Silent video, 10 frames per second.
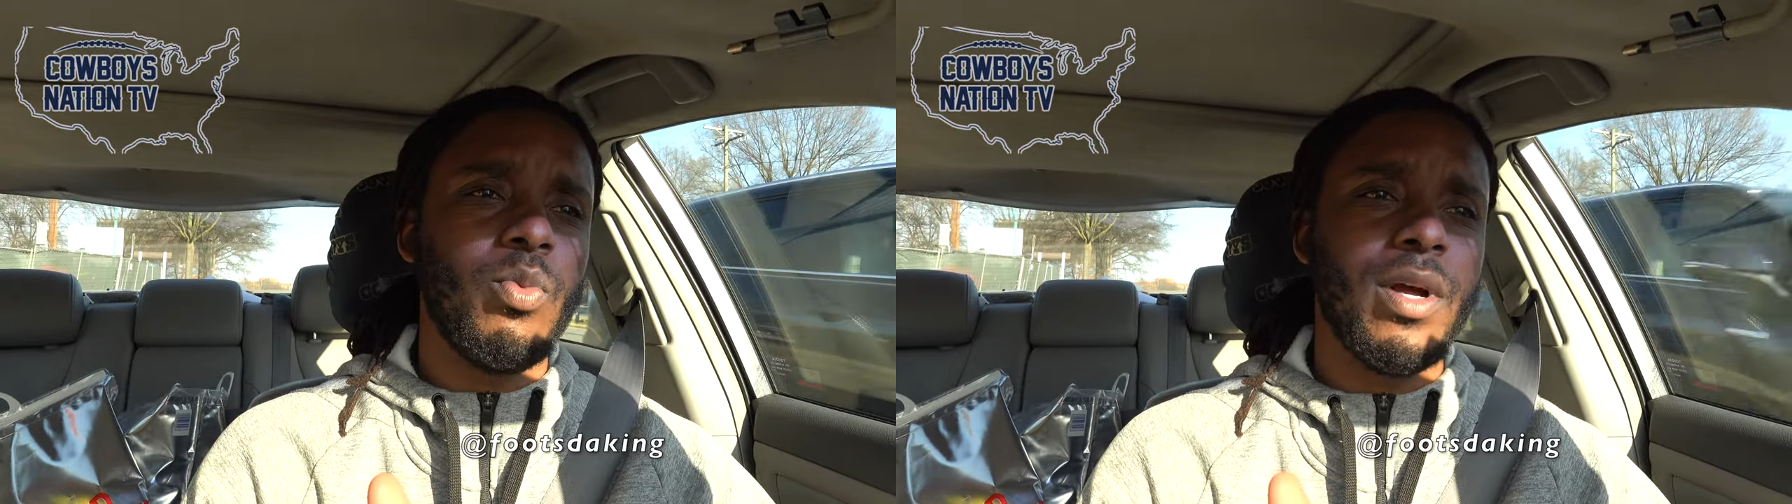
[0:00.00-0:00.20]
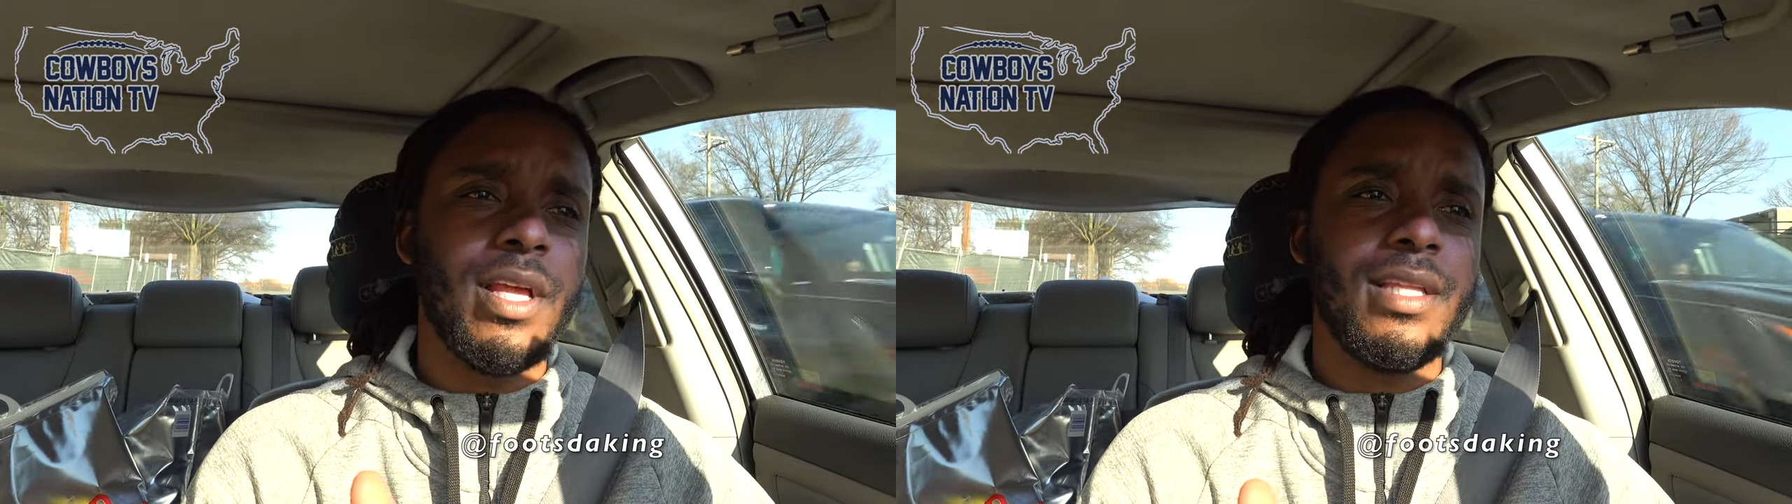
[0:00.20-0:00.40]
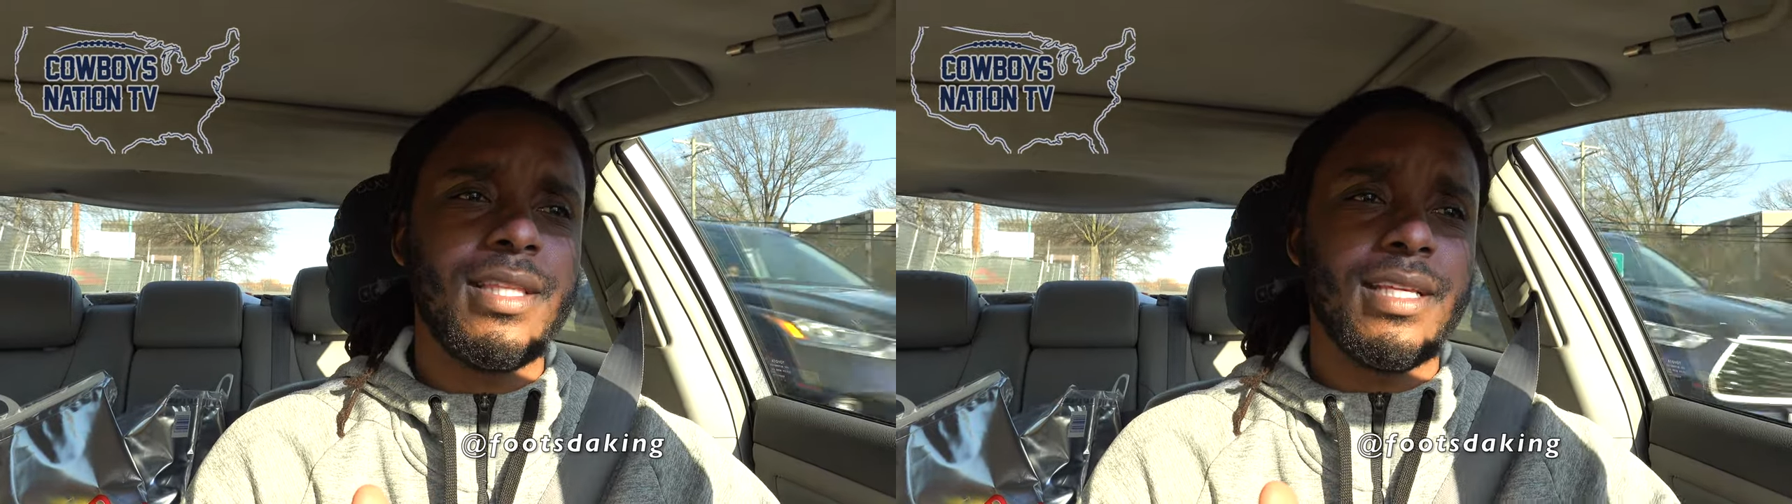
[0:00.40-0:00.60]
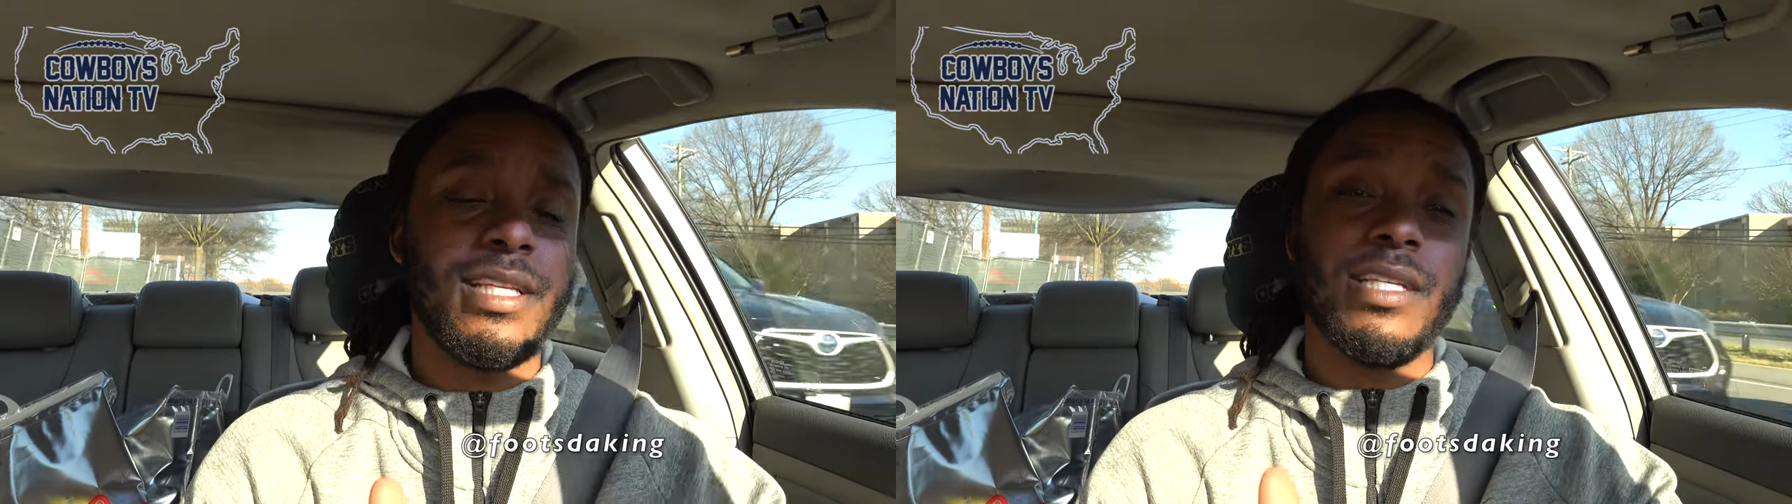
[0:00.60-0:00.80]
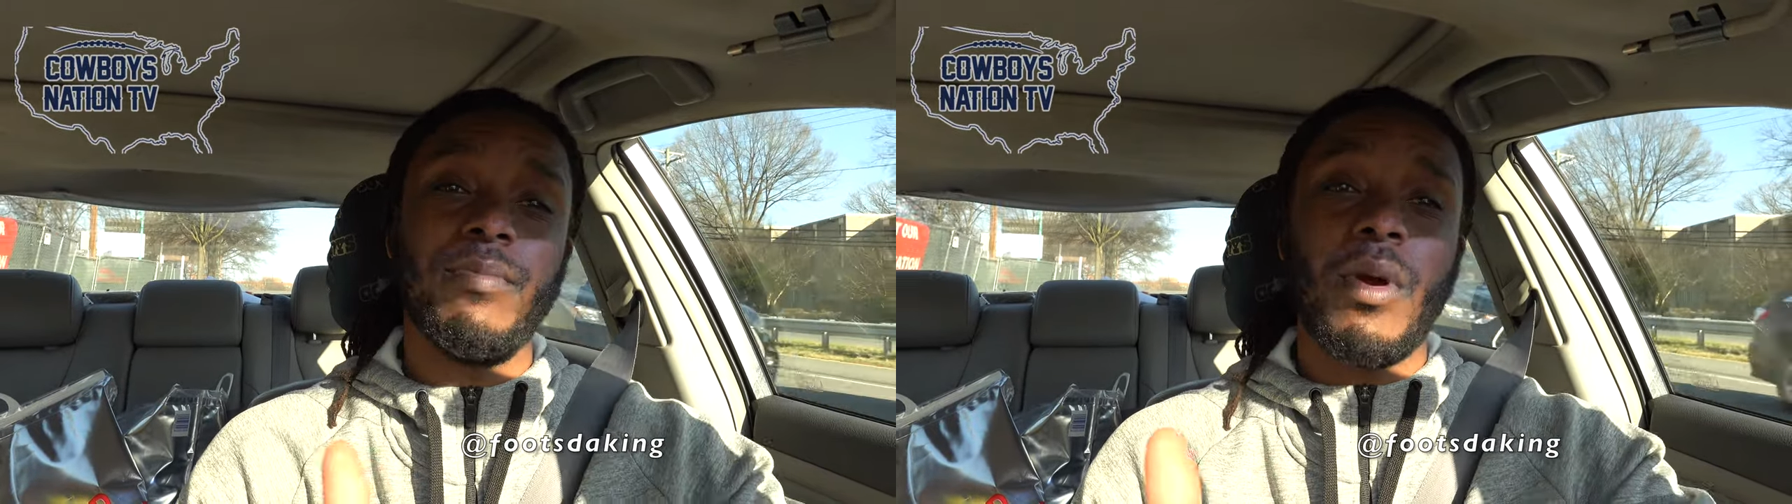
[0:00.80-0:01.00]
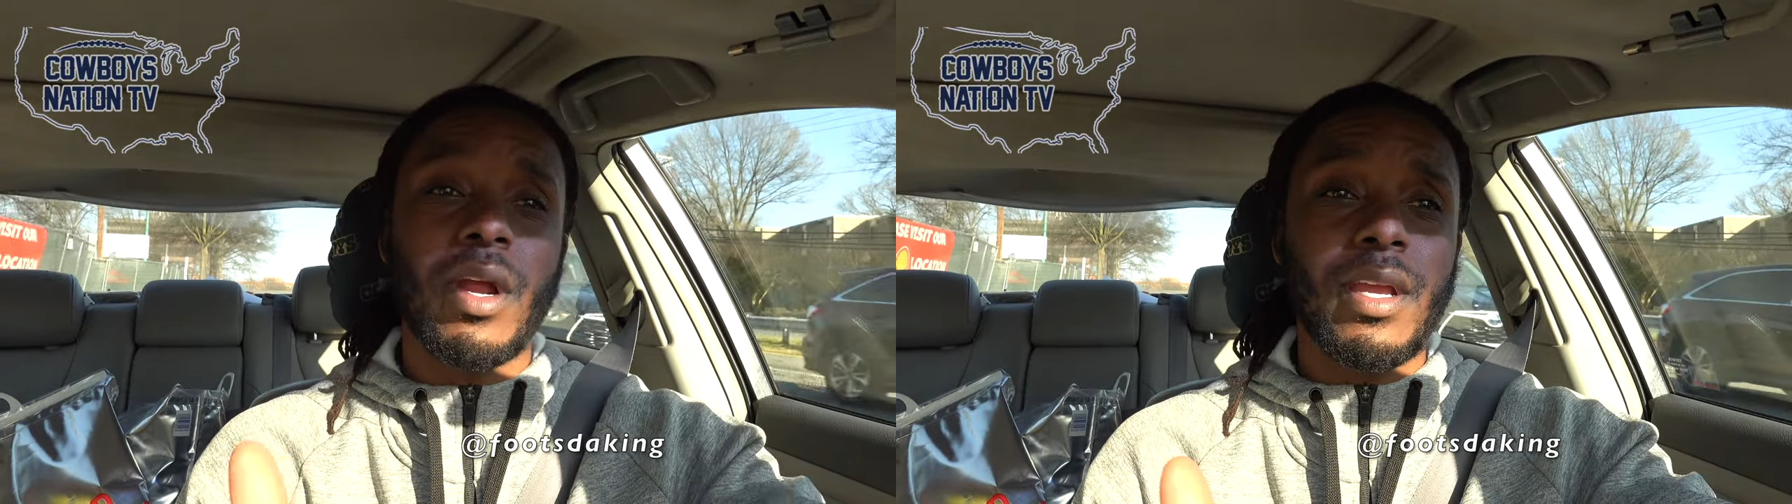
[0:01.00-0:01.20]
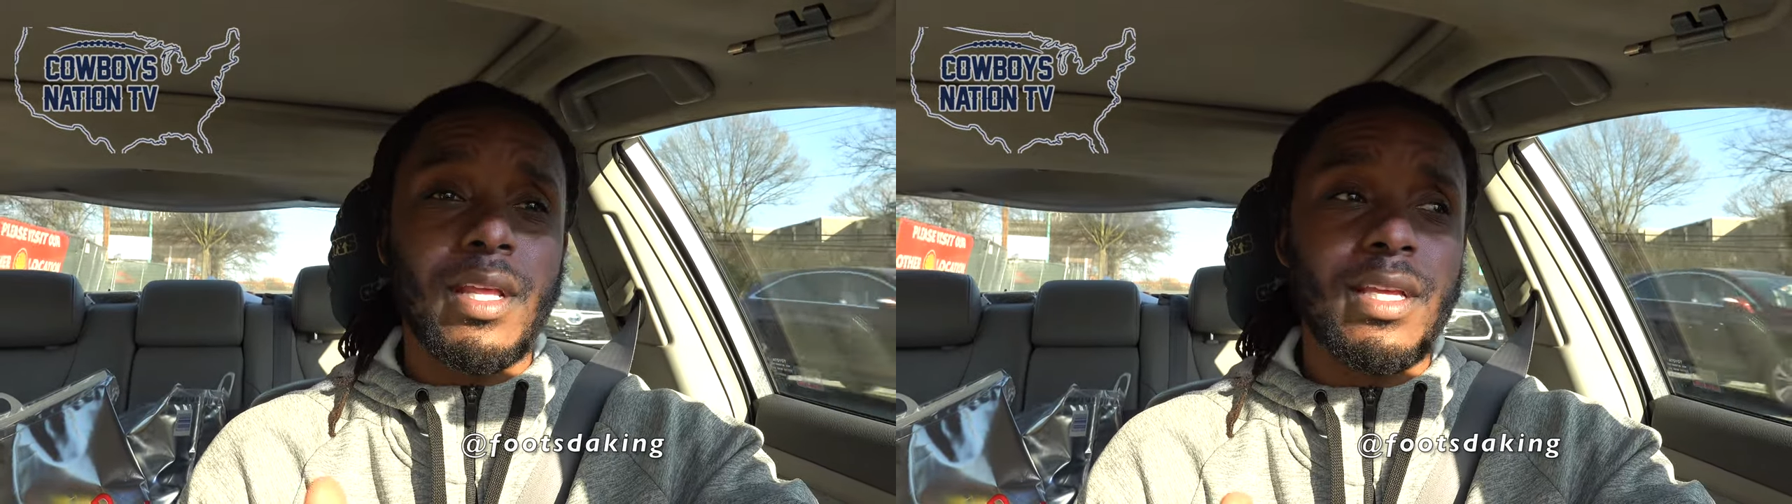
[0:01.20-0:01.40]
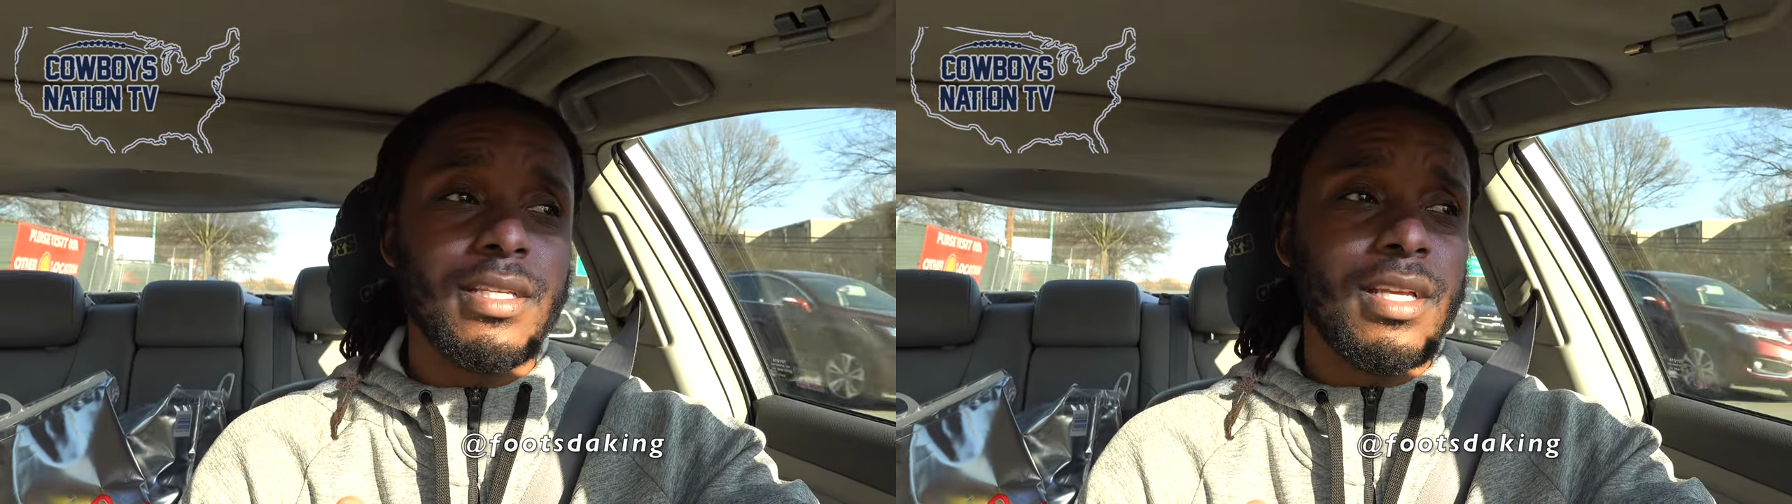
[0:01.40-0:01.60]
what he thinks his
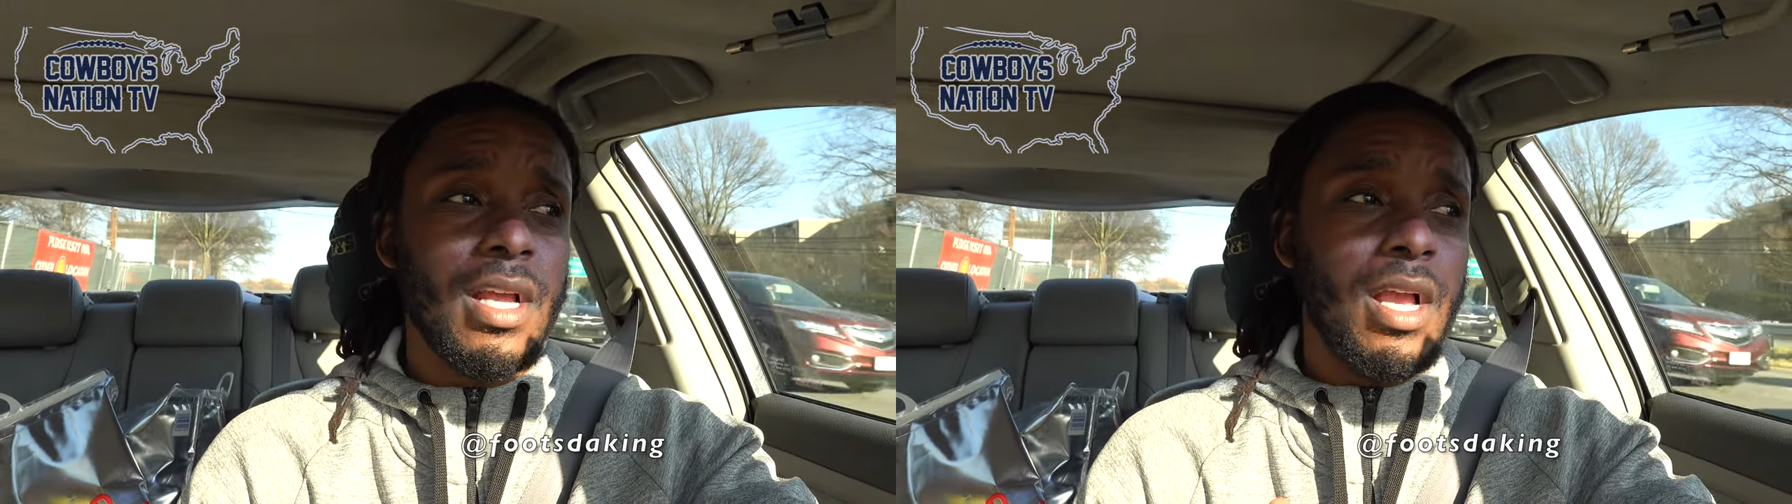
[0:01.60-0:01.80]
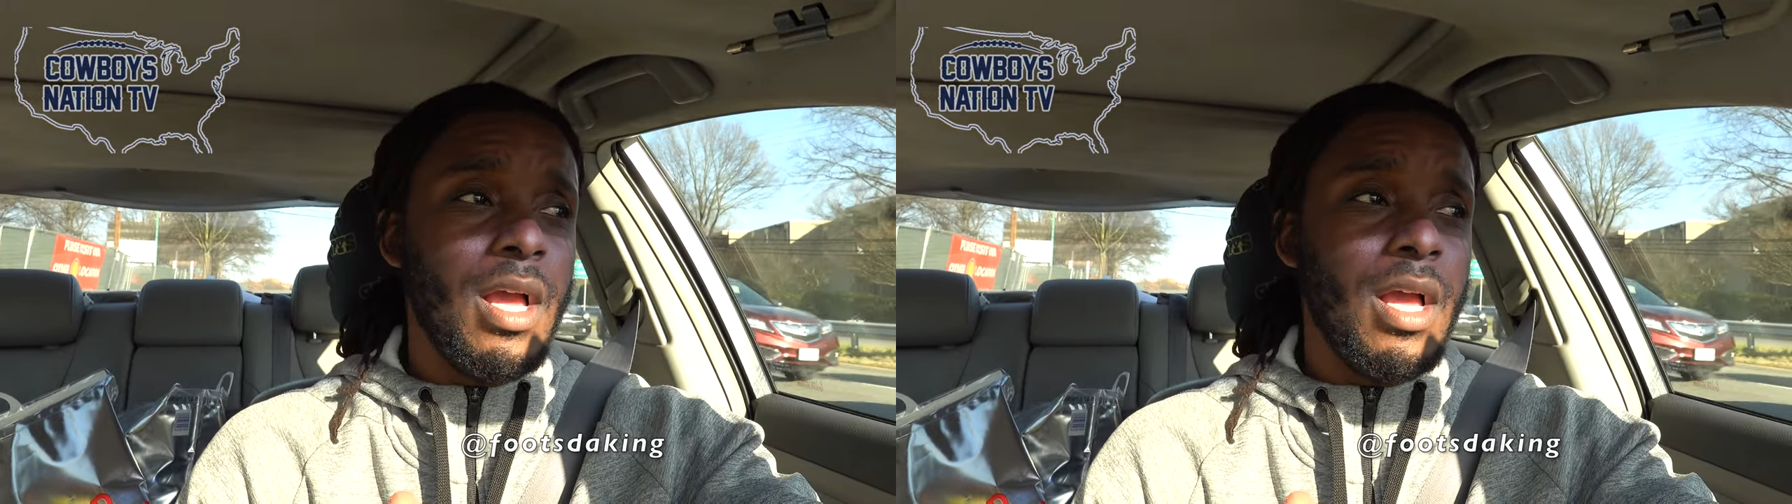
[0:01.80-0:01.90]
market is,